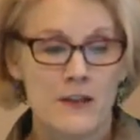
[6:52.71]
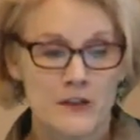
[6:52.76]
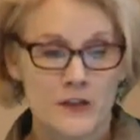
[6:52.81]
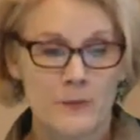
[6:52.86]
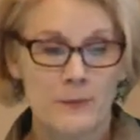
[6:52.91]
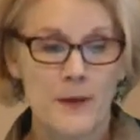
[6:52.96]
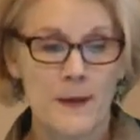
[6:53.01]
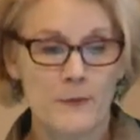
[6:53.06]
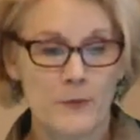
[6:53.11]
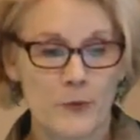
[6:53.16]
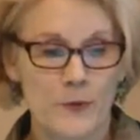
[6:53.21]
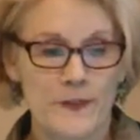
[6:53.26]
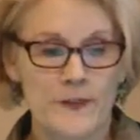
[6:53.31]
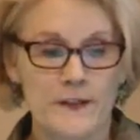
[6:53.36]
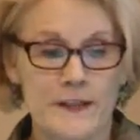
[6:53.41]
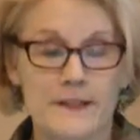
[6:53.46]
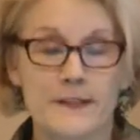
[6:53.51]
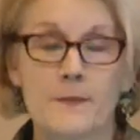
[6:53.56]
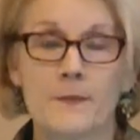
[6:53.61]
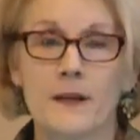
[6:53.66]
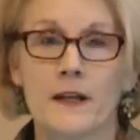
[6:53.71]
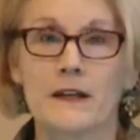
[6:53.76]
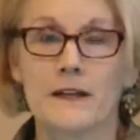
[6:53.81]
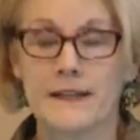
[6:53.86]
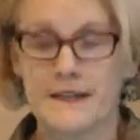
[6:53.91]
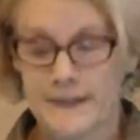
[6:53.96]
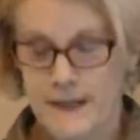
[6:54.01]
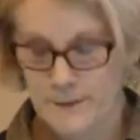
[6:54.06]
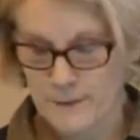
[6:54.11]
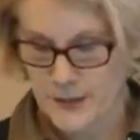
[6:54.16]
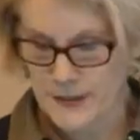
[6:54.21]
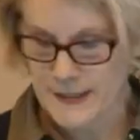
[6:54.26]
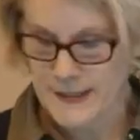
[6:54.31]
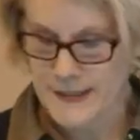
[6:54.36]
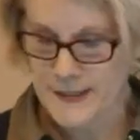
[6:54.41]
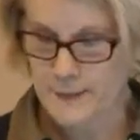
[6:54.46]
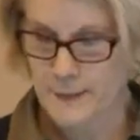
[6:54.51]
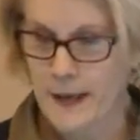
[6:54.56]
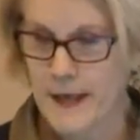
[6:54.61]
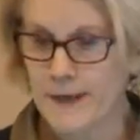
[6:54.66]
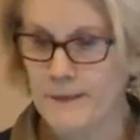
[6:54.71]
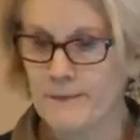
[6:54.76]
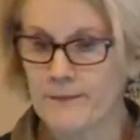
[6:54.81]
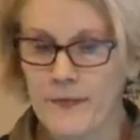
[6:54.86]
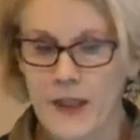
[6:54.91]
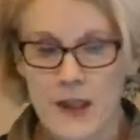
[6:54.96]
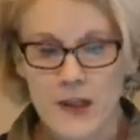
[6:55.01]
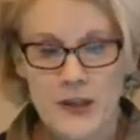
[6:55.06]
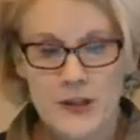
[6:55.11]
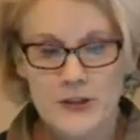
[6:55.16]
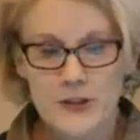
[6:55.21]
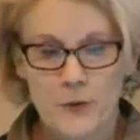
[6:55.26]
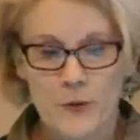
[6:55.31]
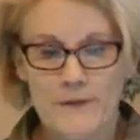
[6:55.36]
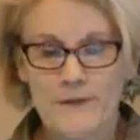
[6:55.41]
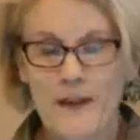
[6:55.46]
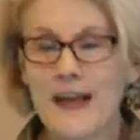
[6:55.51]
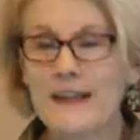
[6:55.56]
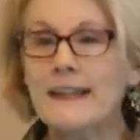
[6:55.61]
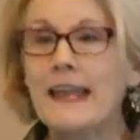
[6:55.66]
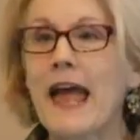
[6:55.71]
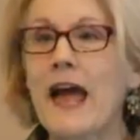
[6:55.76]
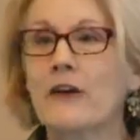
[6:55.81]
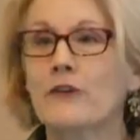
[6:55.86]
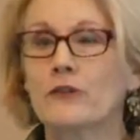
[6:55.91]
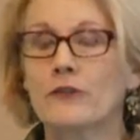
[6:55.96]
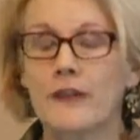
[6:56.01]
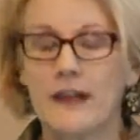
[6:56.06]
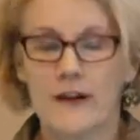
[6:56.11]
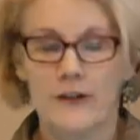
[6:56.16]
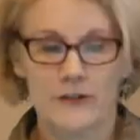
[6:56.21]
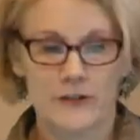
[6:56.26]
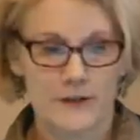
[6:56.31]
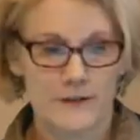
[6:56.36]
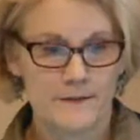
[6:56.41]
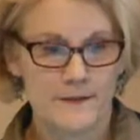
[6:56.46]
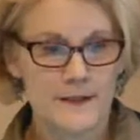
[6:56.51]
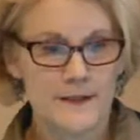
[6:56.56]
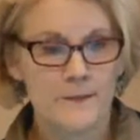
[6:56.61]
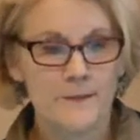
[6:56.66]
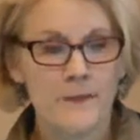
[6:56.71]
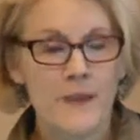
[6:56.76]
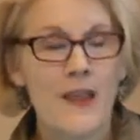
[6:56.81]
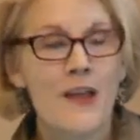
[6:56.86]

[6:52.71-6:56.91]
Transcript: so people with disabilities can participate. So we've had counter narratives.